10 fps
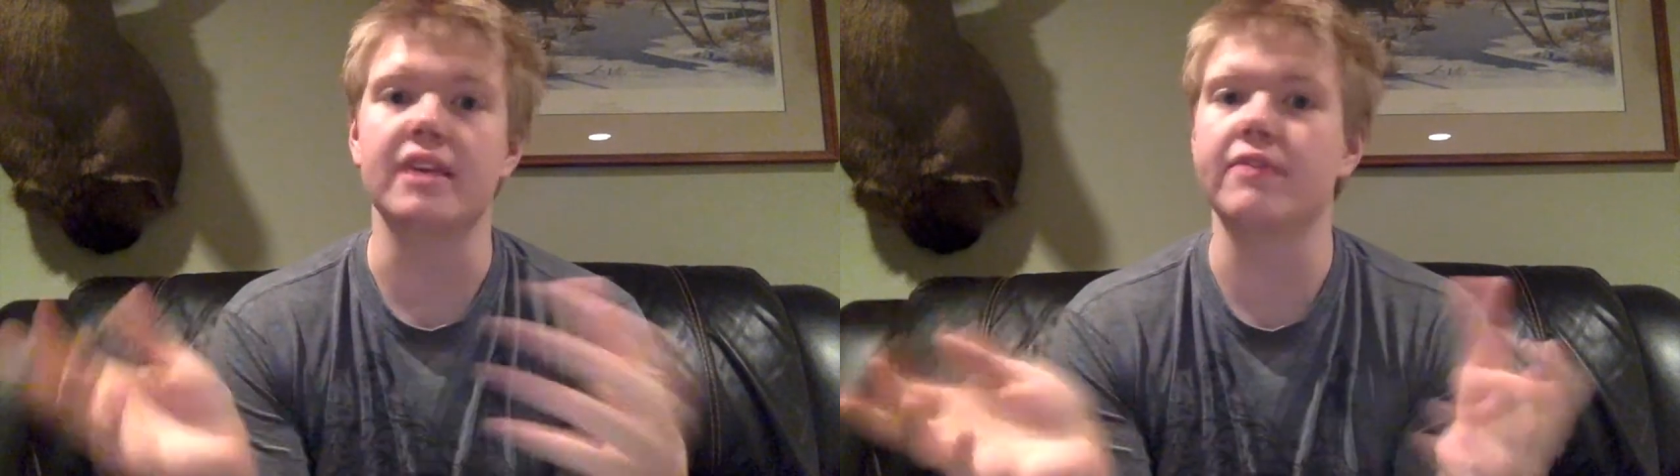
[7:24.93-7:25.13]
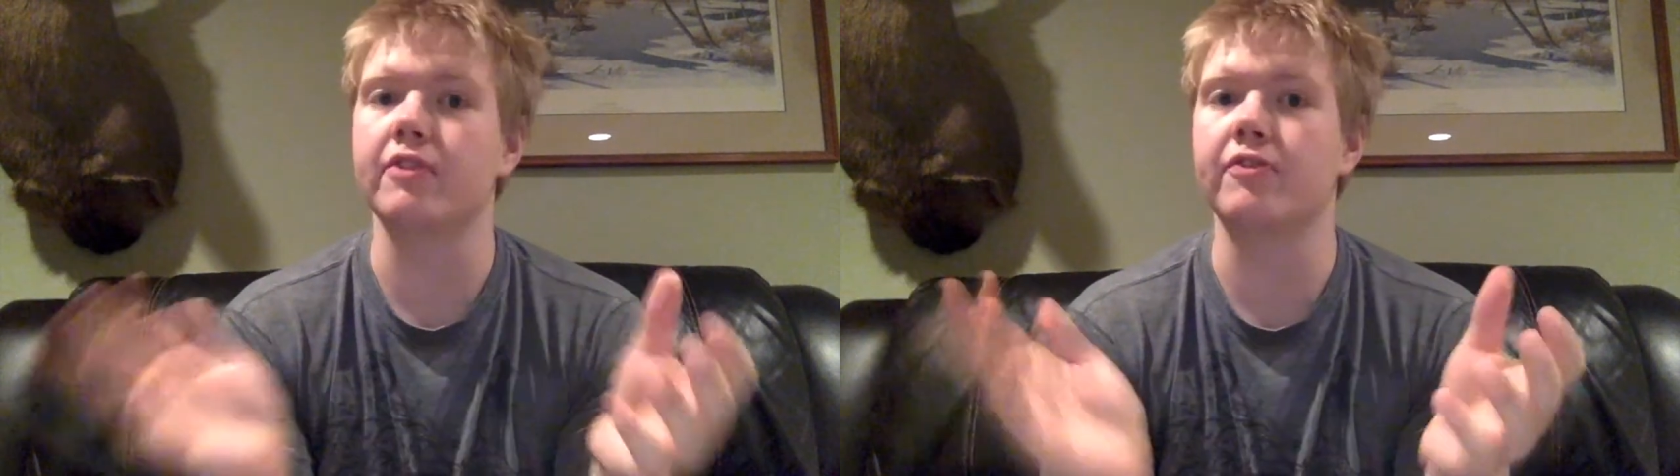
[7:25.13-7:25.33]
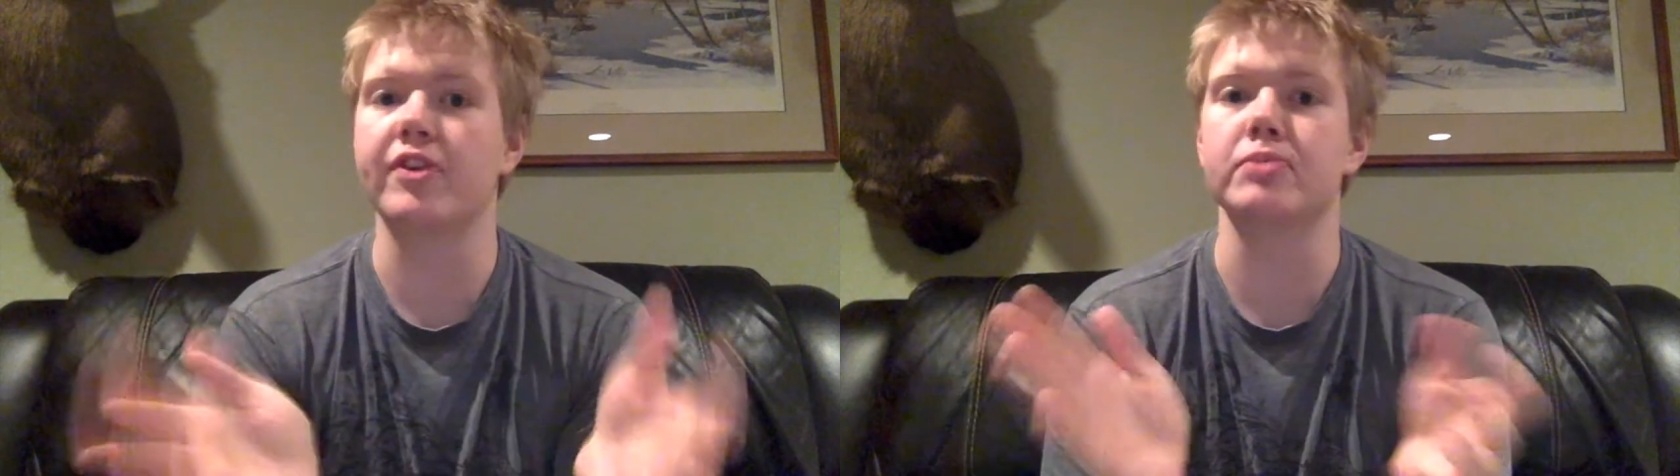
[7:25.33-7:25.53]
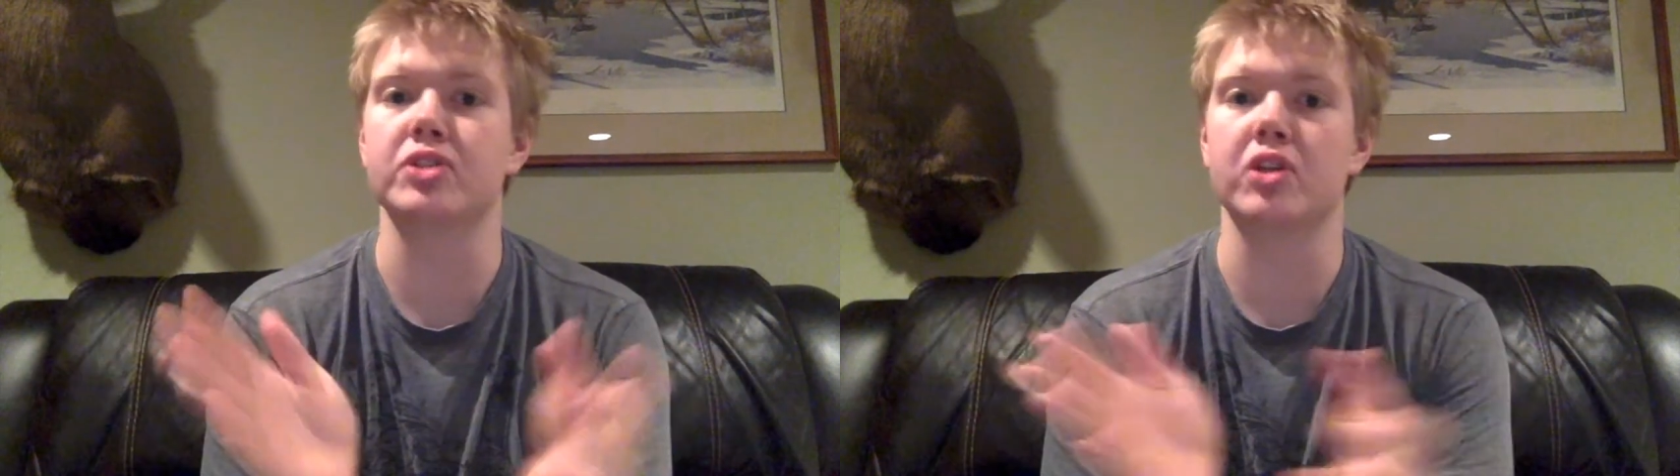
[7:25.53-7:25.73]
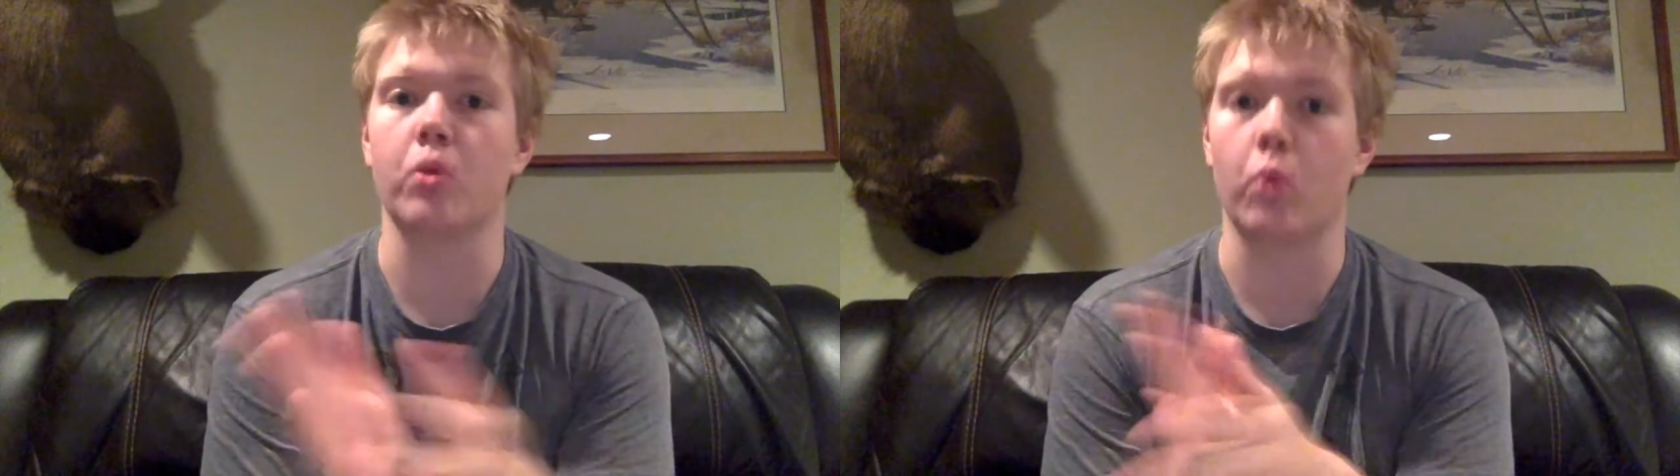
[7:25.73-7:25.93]
if the film
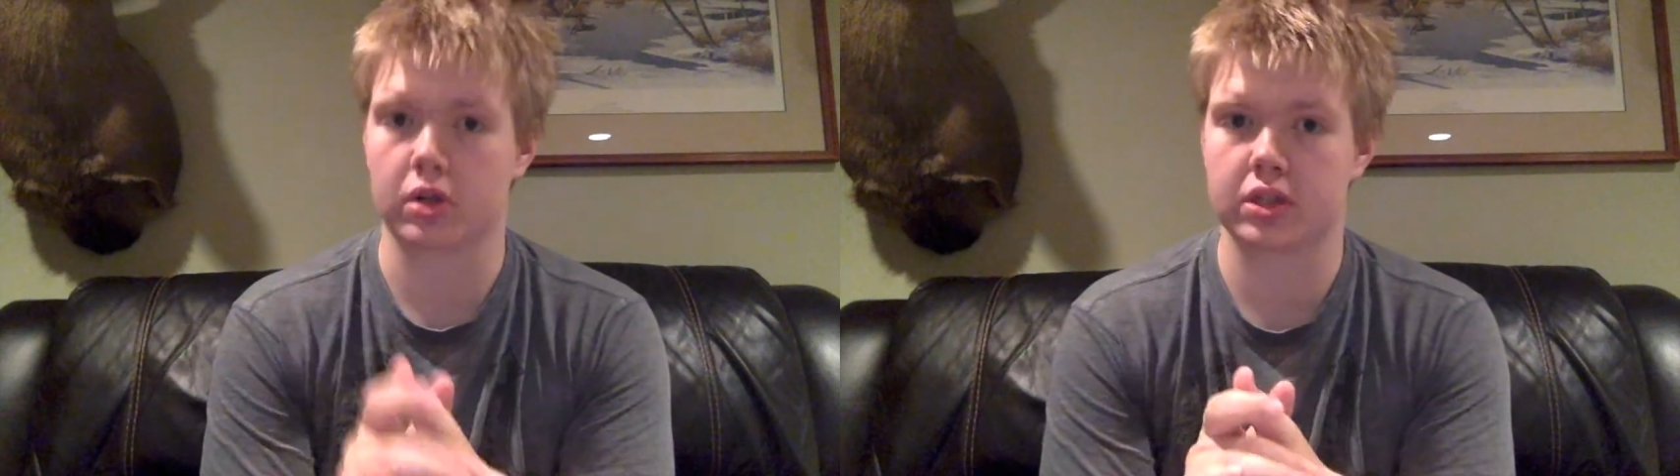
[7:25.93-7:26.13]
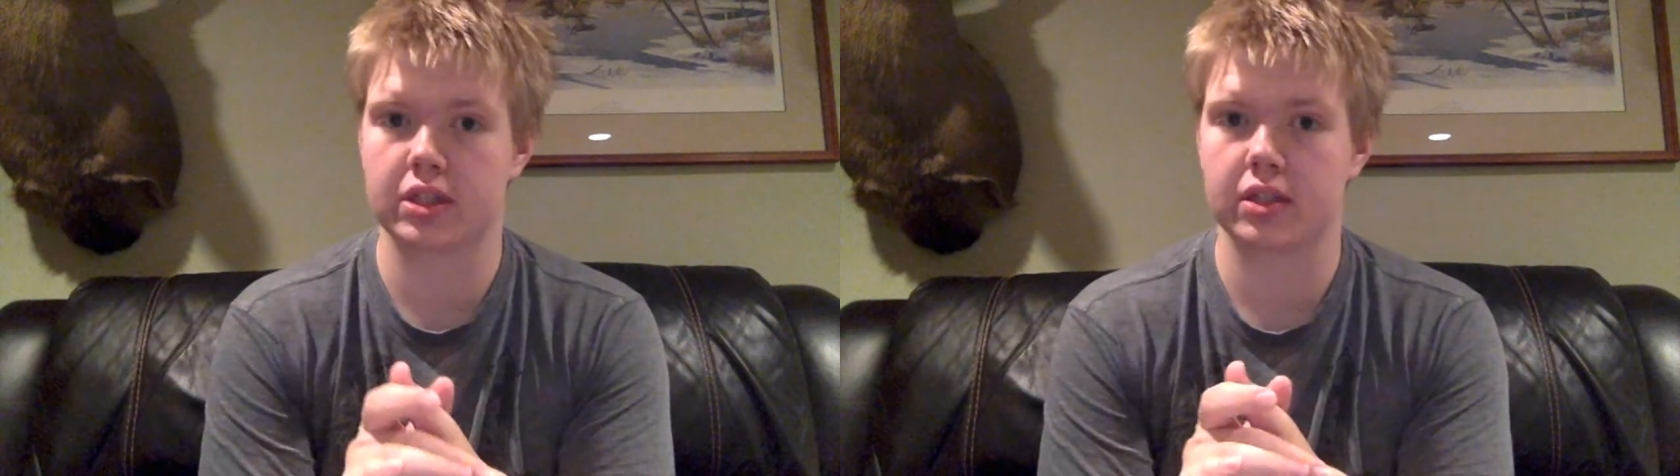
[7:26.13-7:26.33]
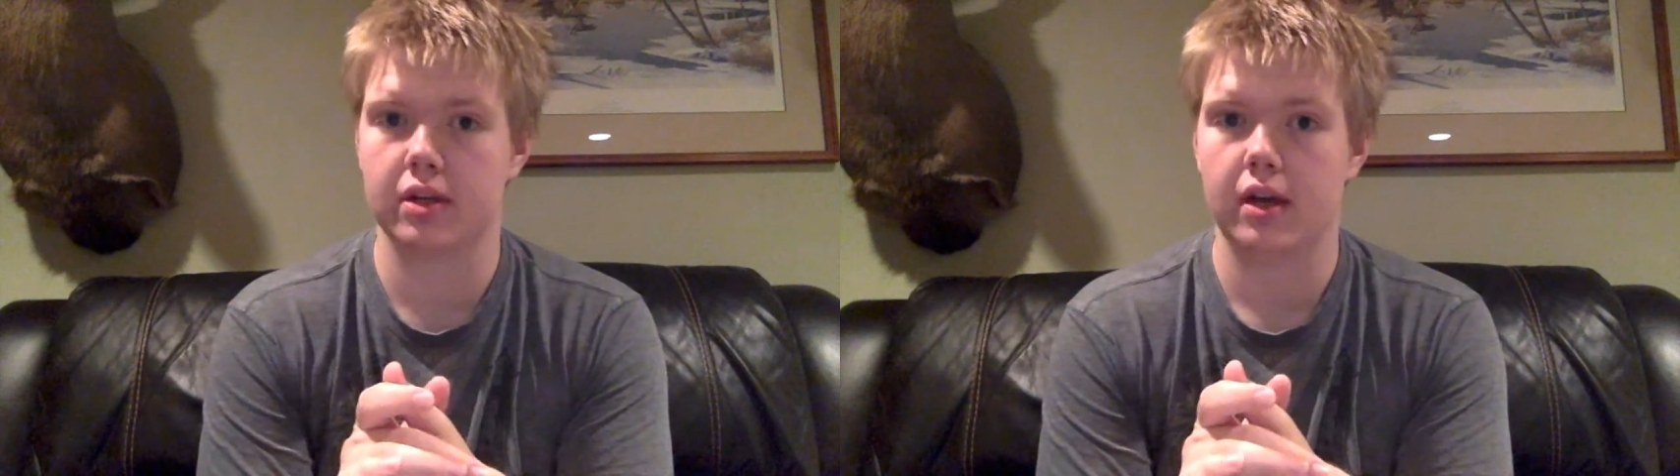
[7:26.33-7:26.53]
still works.